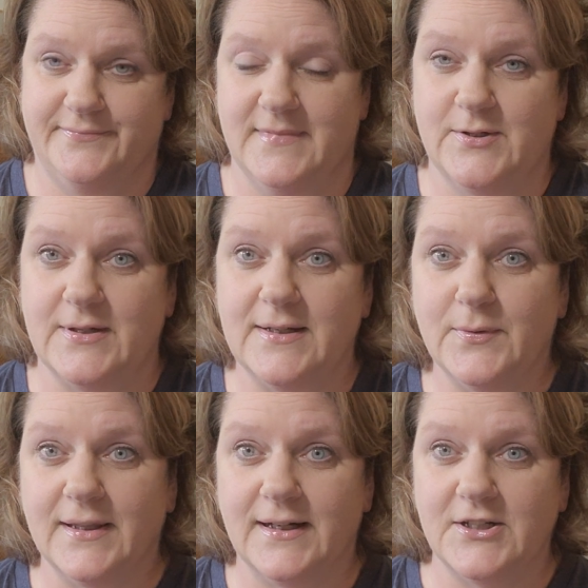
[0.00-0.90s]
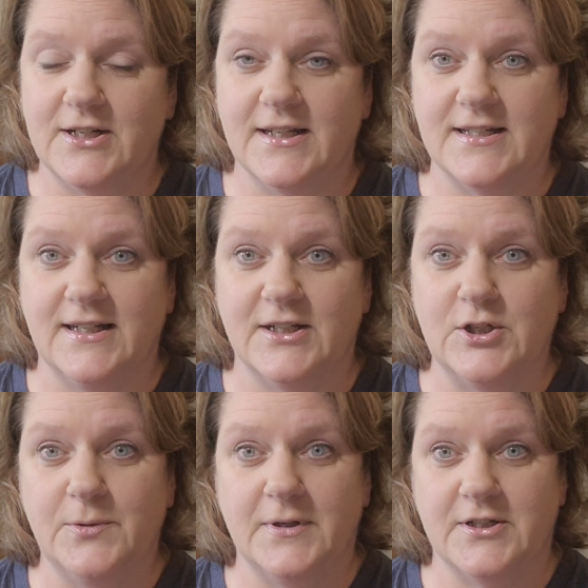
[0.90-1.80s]
So I didn't really get a chance to get
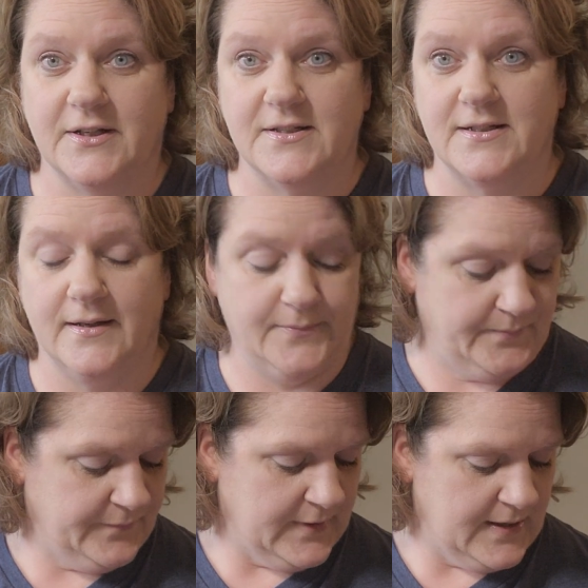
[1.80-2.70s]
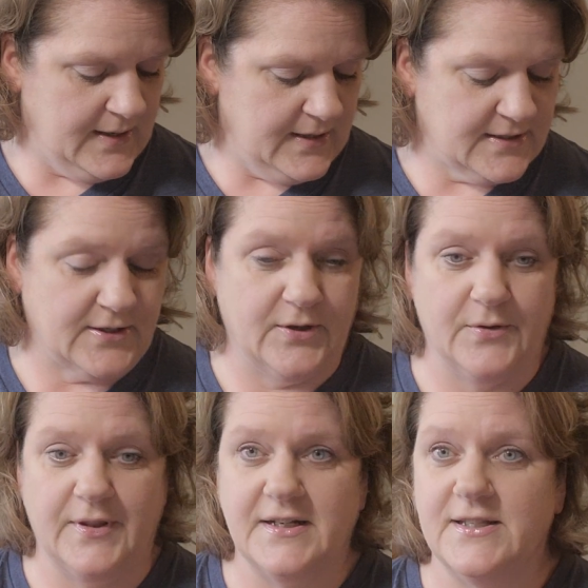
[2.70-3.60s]
too much else done. So
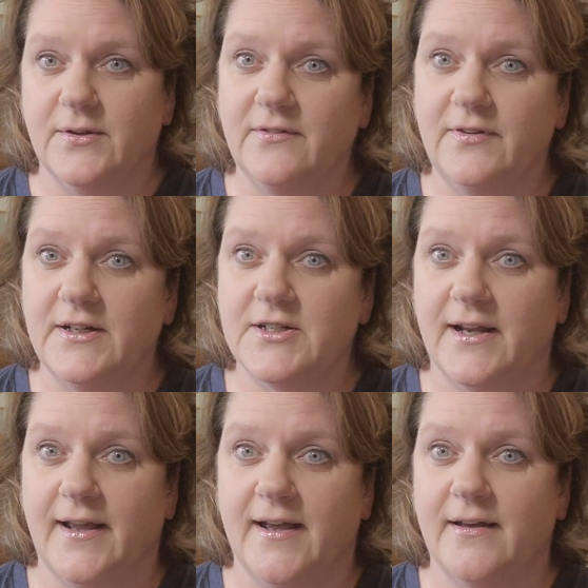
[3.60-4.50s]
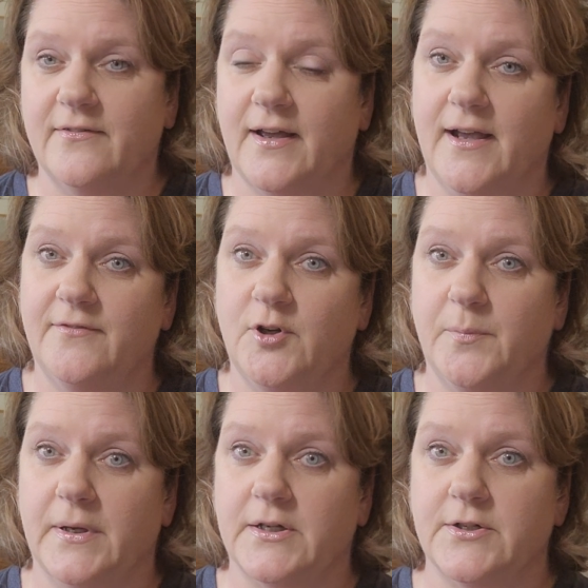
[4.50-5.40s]
that's the only finish I have. I have no
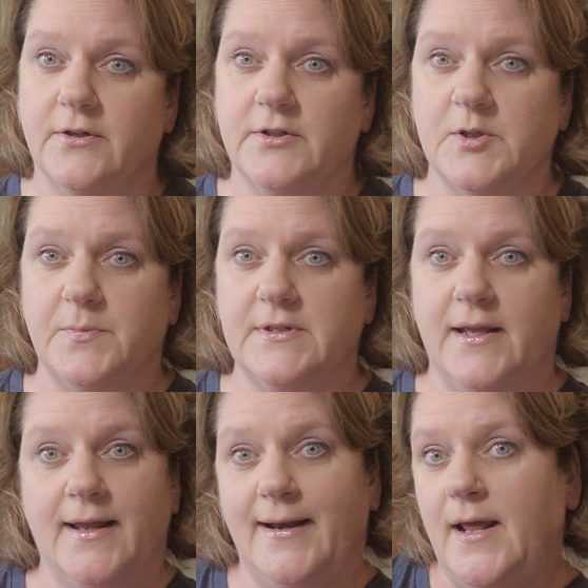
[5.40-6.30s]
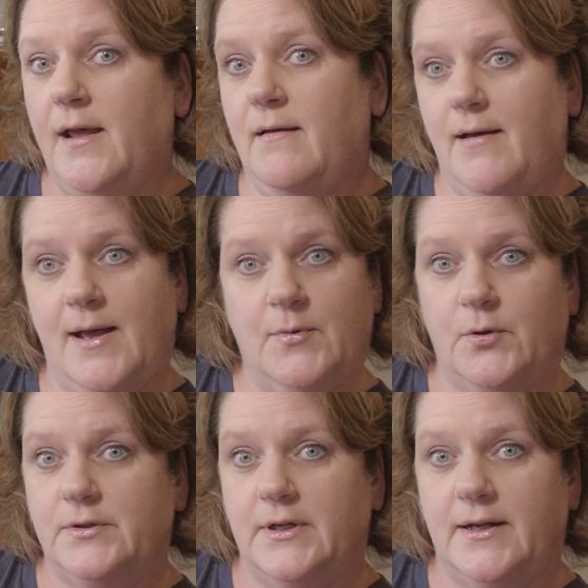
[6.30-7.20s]
picture, just pretend I'm
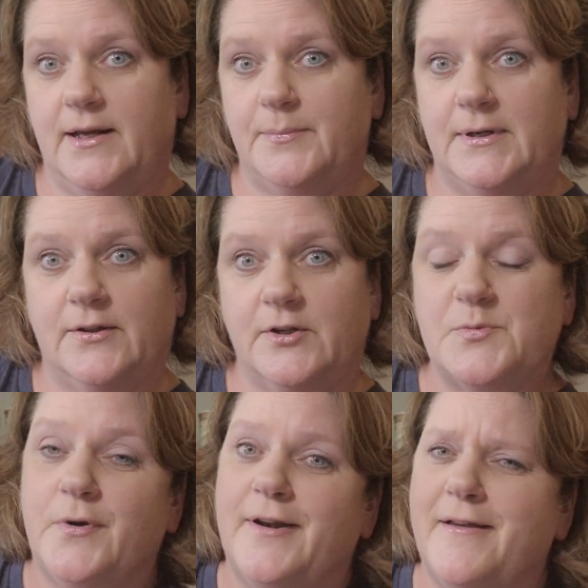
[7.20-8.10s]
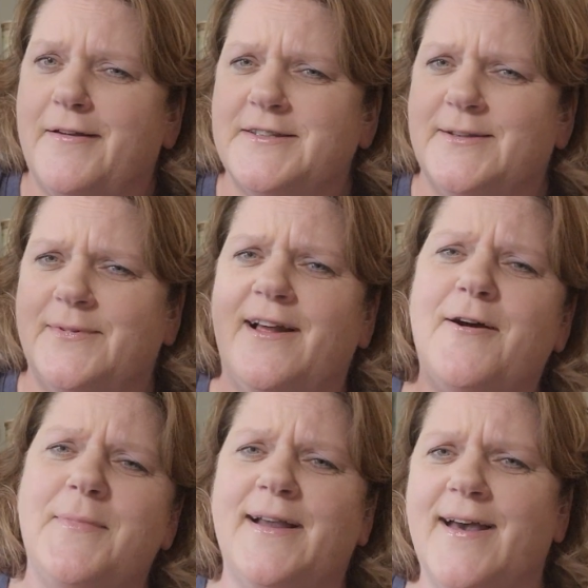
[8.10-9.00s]
holding it up and it looks pretty awesome, and oh
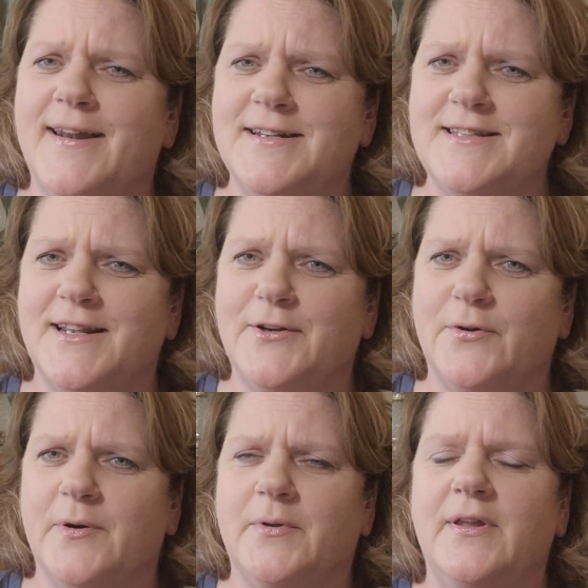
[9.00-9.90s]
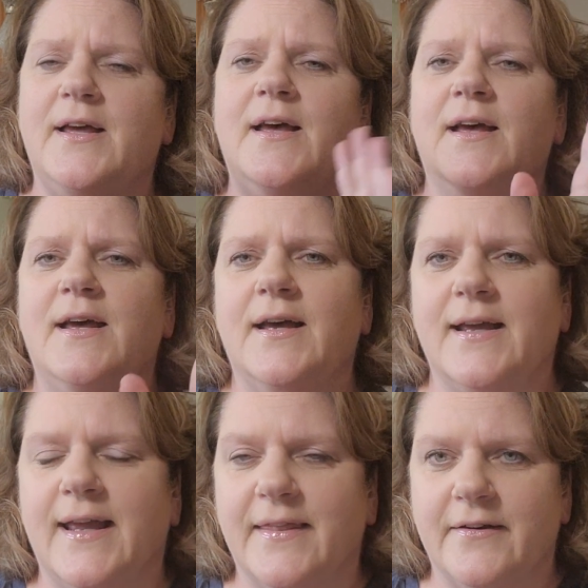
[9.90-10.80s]
my god, isn't that adorable?
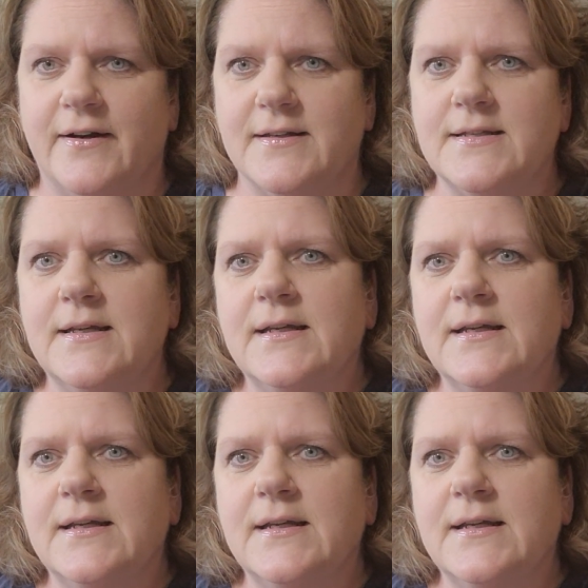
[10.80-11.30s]
Yeah, there it is.